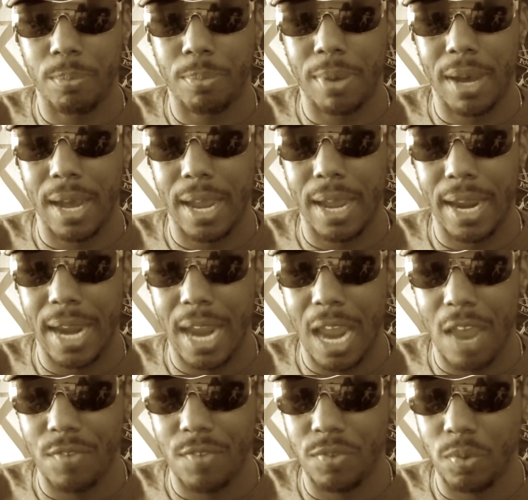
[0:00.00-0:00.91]
by
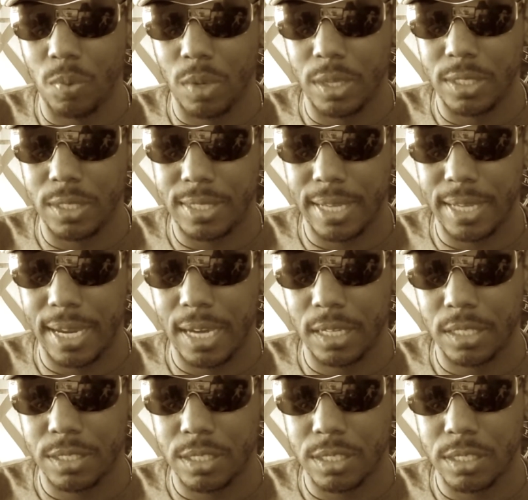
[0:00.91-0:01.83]
everyone
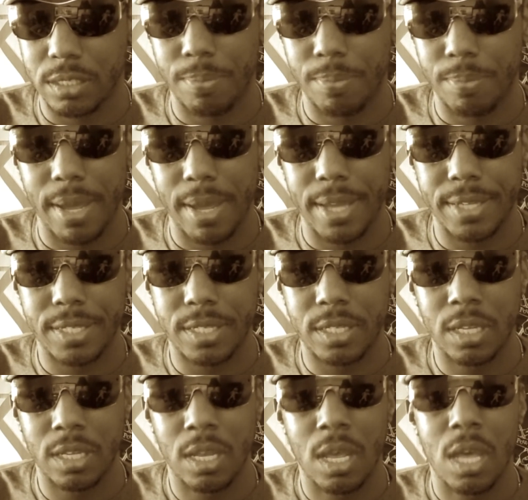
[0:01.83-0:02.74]
saying this is the
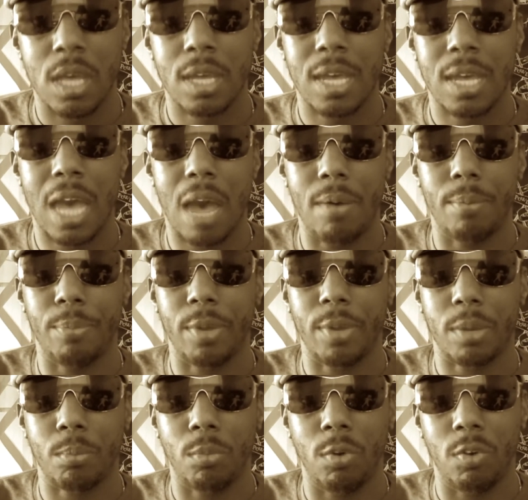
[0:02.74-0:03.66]
best comic
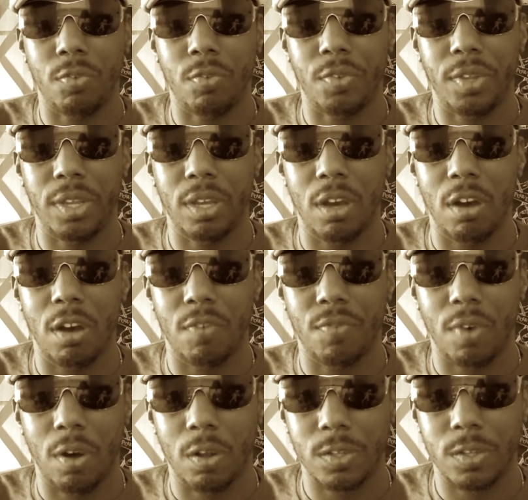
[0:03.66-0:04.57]
book movie
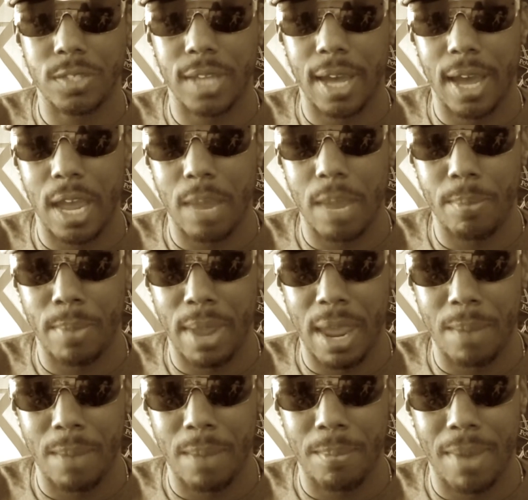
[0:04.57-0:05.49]
of all time,
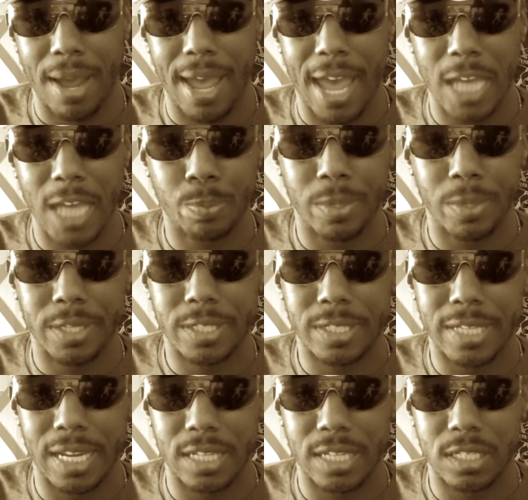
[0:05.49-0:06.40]
and my
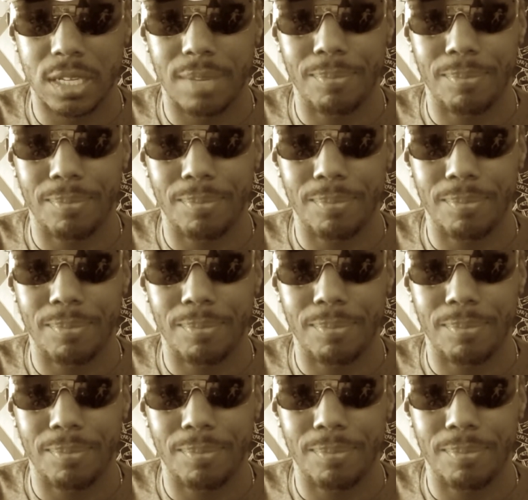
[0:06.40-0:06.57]
expectations